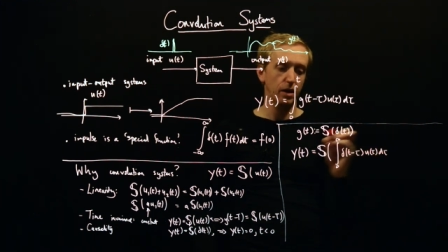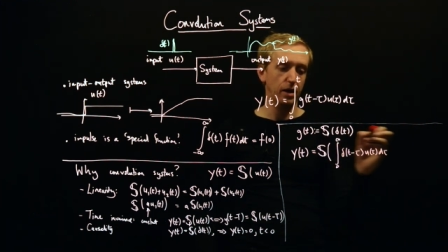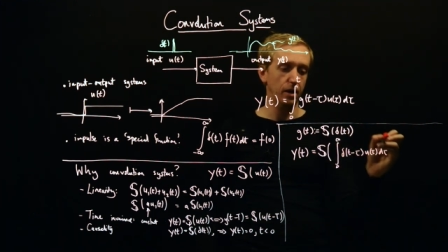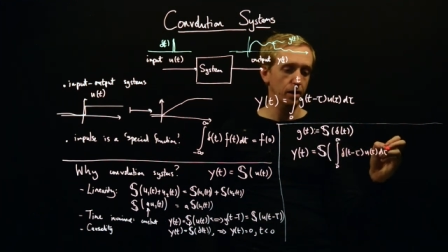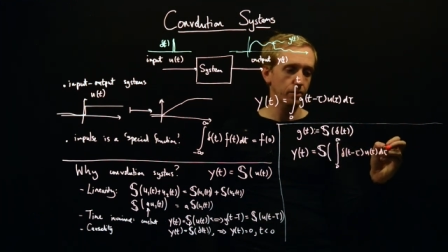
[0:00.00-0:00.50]

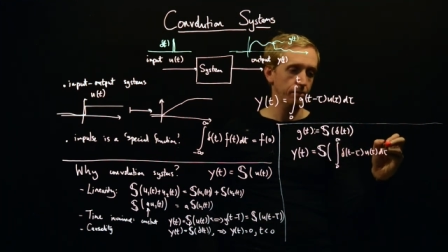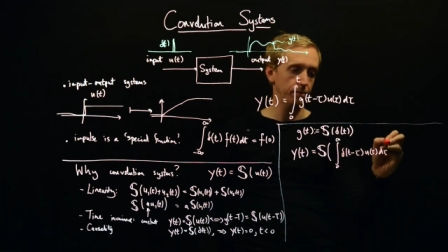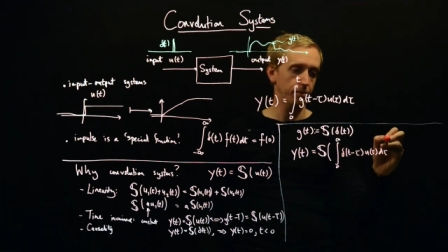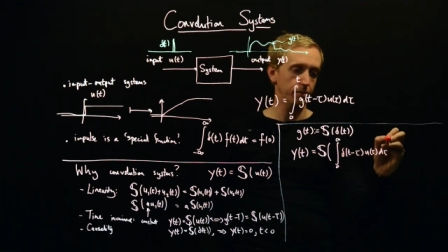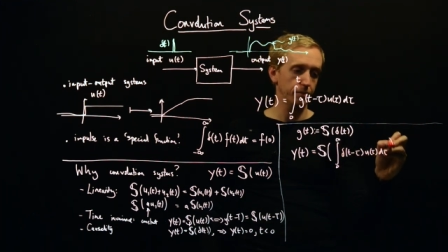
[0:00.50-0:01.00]
Um,
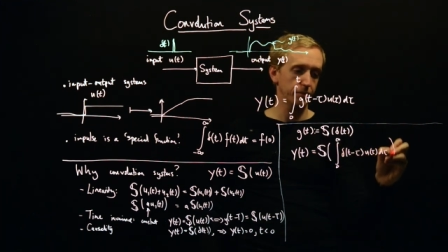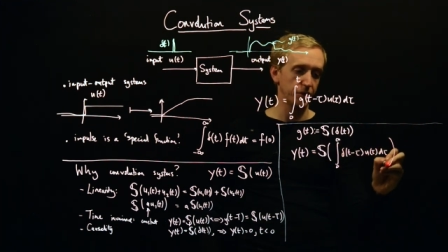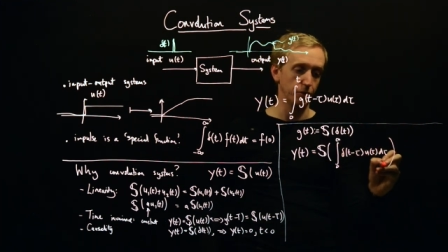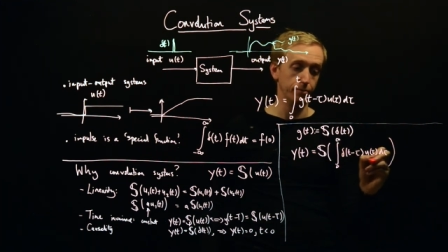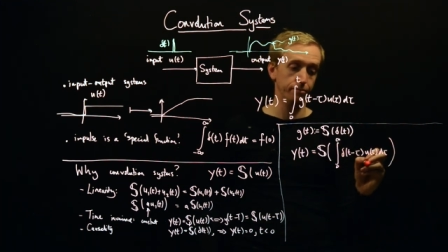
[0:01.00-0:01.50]

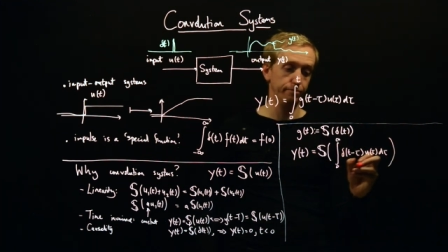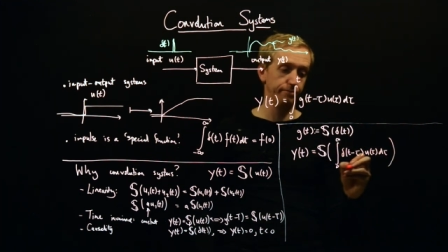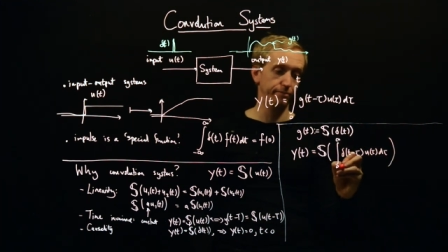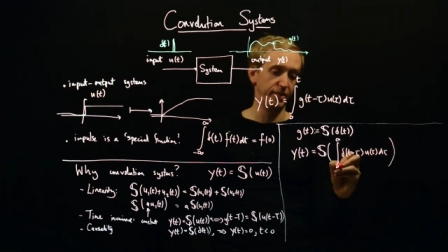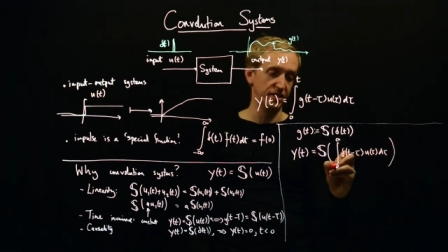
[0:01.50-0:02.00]
so
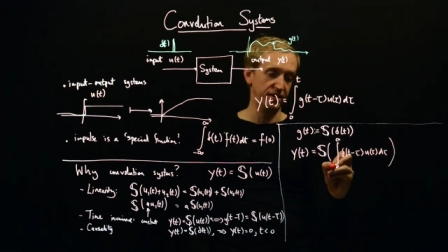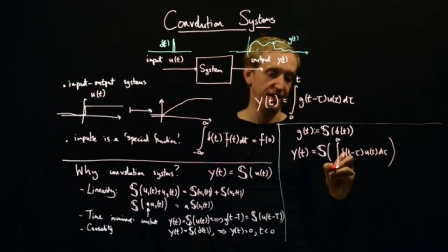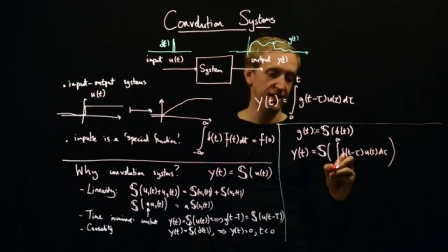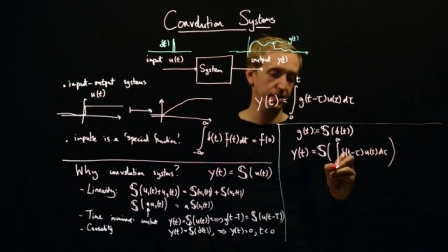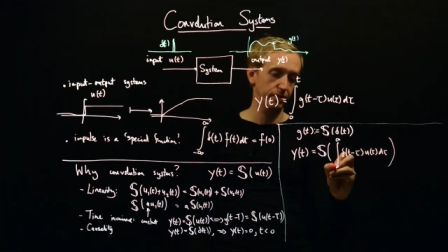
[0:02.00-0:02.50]
this
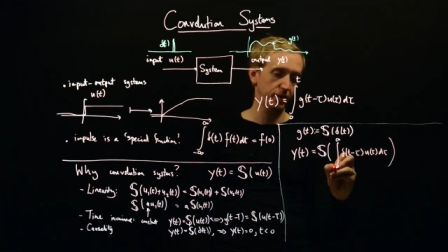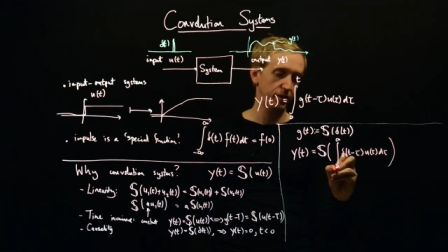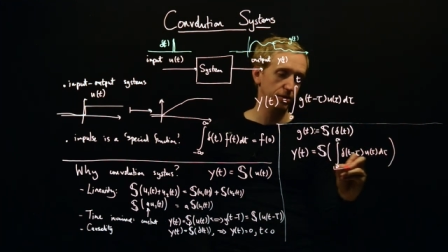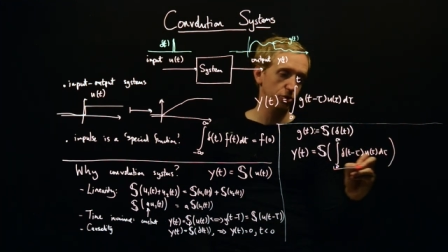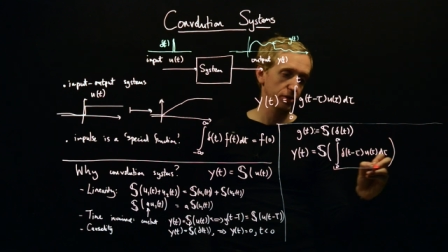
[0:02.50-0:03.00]
thing here,
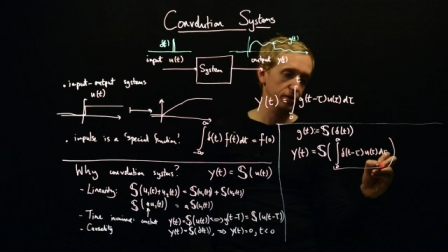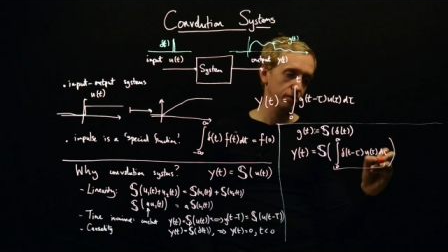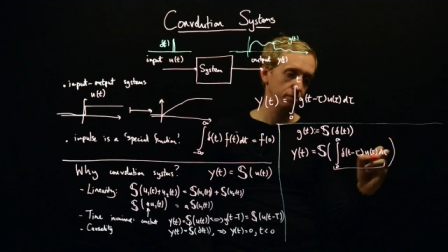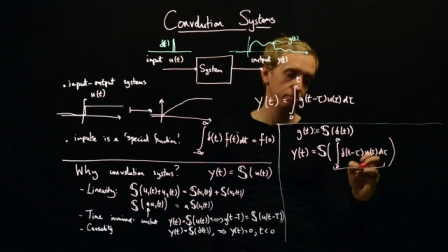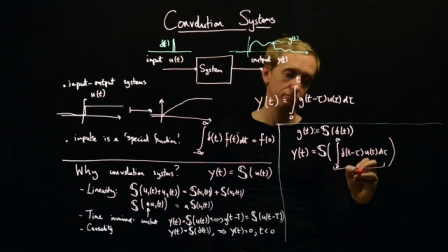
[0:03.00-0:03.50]
this is
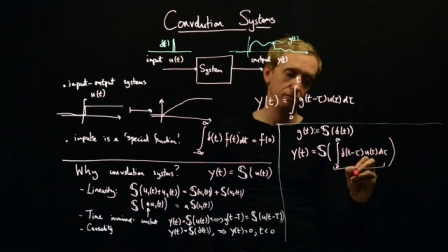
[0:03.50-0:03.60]
just